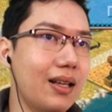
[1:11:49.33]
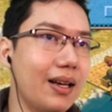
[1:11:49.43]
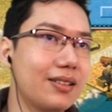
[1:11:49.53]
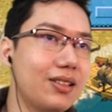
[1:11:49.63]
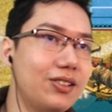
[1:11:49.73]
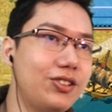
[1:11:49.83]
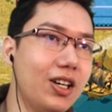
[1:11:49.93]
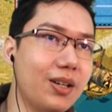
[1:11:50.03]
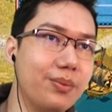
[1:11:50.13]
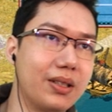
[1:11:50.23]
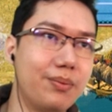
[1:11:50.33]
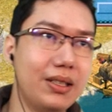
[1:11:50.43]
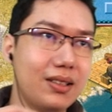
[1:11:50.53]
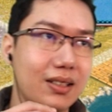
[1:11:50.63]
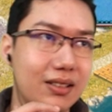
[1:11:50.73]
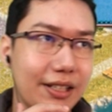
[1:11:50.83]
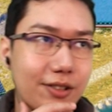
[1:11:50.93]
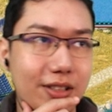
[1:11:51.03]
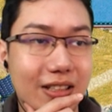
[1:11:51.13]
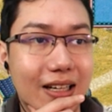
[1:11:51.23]
Excellent job. Completed it.
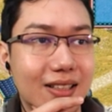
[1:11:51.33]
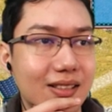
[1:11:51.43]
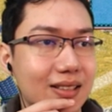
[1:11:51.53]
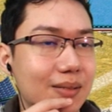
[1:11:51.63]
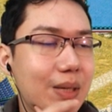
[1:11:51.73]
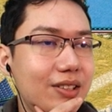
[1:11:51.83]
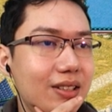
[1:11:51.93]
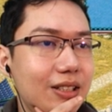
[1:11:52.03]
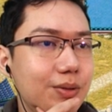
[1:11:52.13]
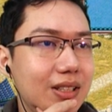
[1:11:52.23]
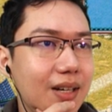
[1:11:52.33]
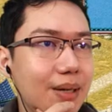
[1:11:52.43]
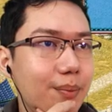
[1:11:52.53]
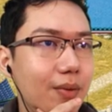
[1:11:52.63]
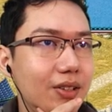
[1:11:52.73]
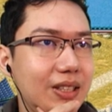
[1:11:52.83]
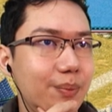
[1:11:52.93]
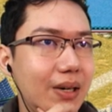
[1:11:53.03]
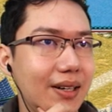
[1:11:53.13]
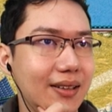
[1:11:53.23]
Sanctuary to Dionysus. It mentioned this was going to be a
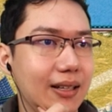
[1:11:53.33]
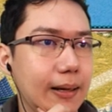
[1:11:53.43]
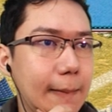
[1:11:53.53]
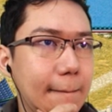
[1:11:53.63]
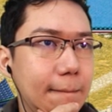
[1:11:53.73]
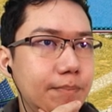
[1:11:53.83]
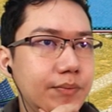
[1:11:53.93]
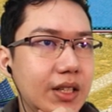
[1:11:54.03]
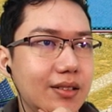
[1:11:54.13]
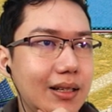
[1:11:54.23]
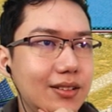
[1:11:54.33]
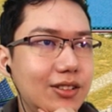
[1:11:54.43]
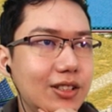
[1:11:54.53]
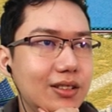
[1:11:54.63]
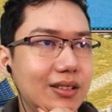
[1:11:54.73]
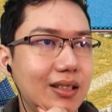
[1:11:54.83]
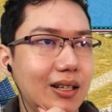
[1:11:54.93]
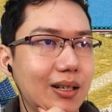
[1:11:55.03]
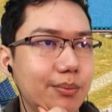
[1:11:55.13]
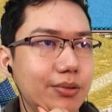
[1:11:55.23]
multi-part thing. So let's just uh,